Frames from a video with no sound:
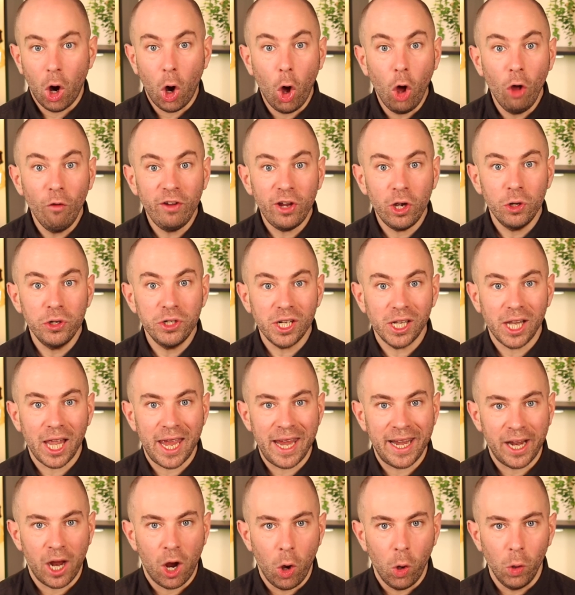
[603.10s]
all the
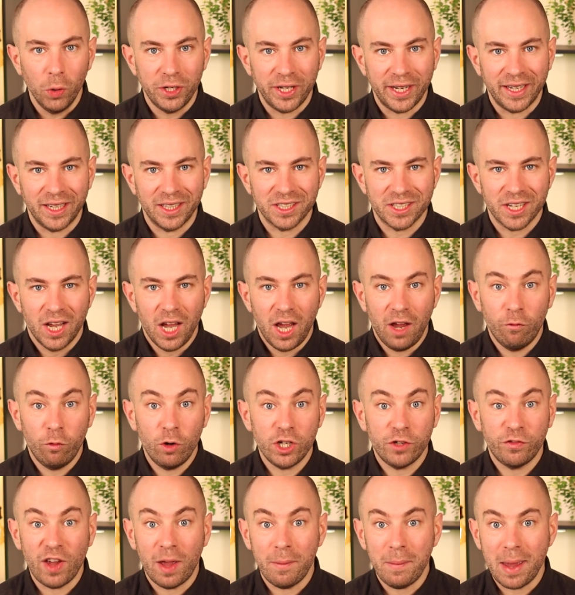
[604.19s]
underlying holdings, of
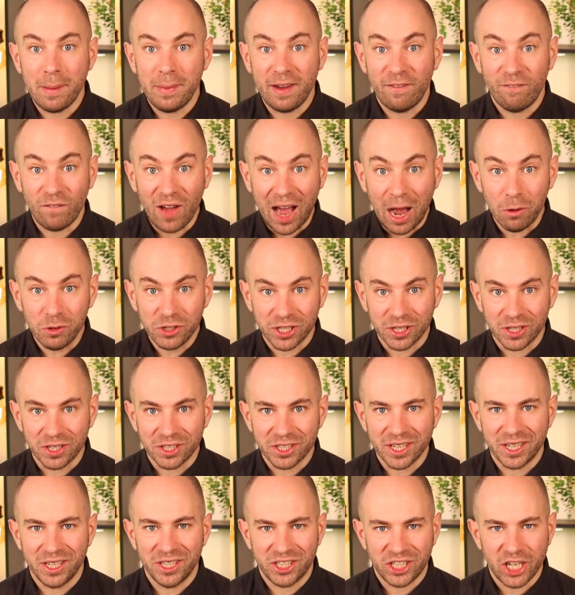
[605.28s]
which there may be thousands,
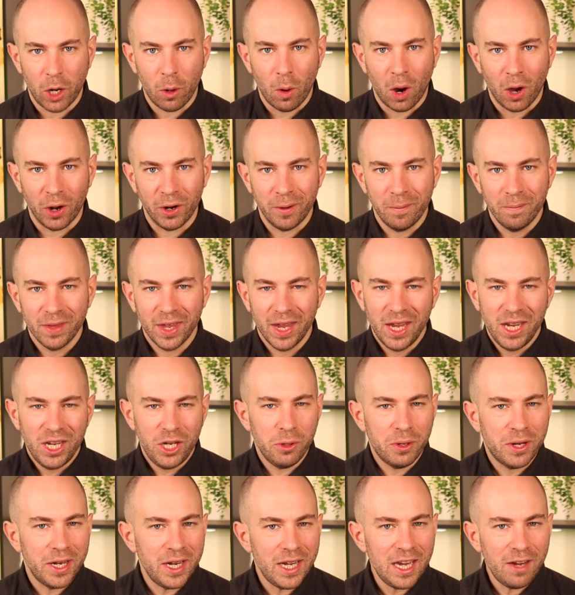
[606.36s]
and so on. You
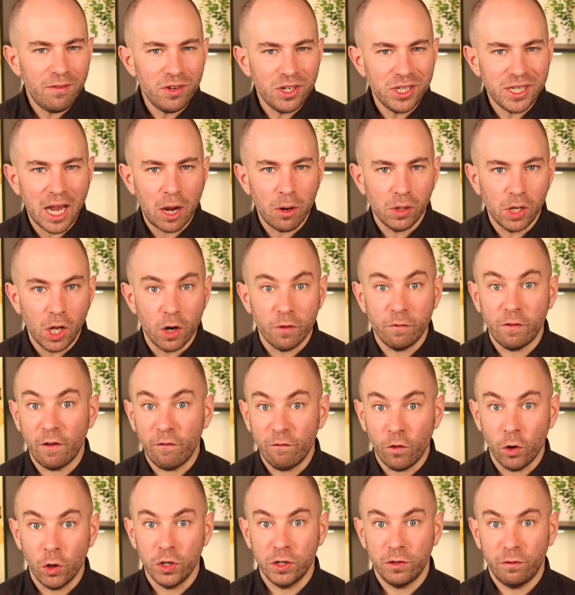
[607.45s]
can even download the
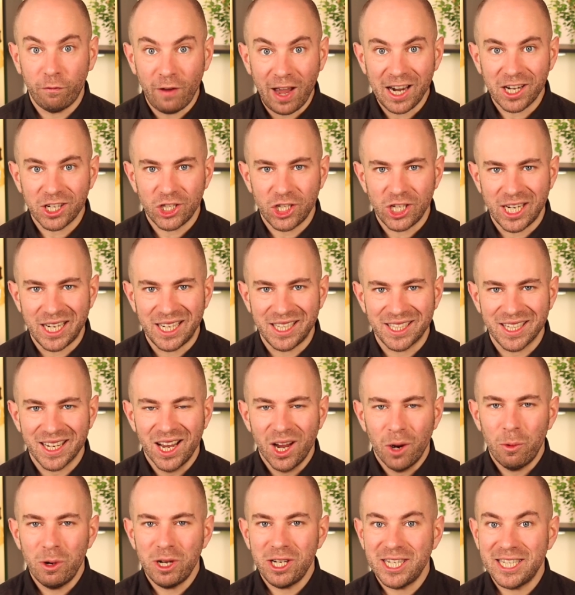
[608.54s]
fund fact sheet,
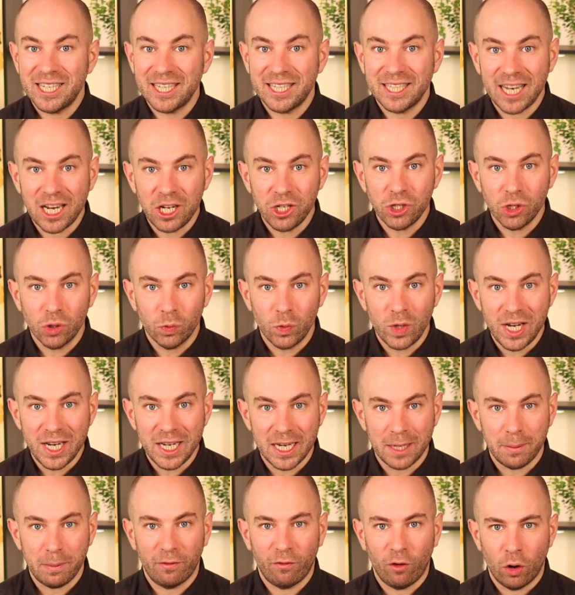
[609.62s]
which is essential
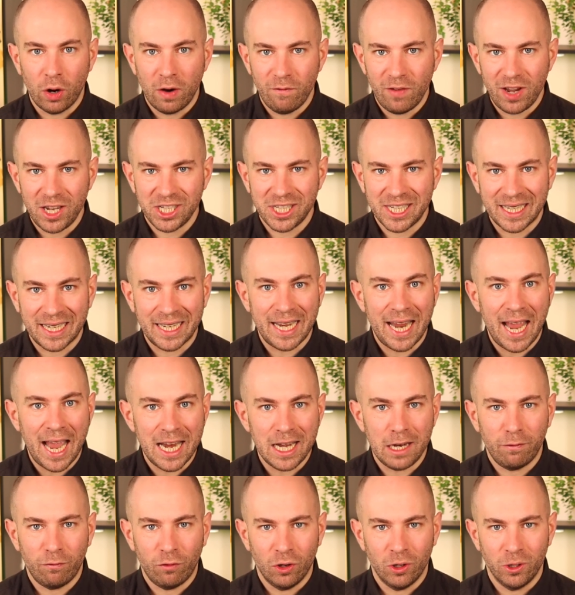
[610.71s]
reading before investing in
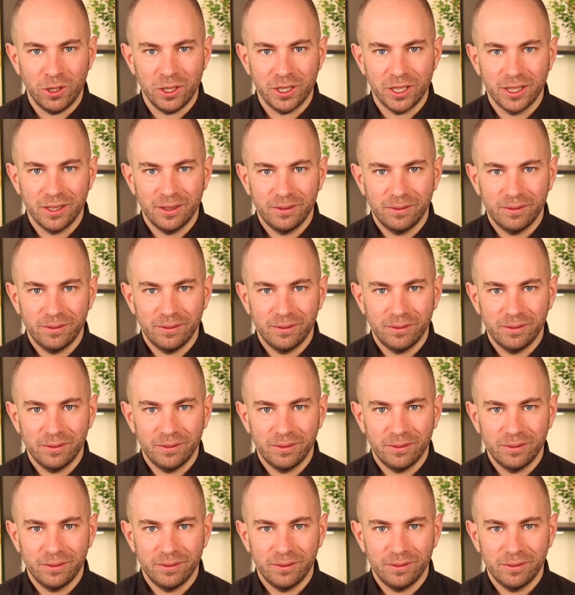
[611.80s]
any fund.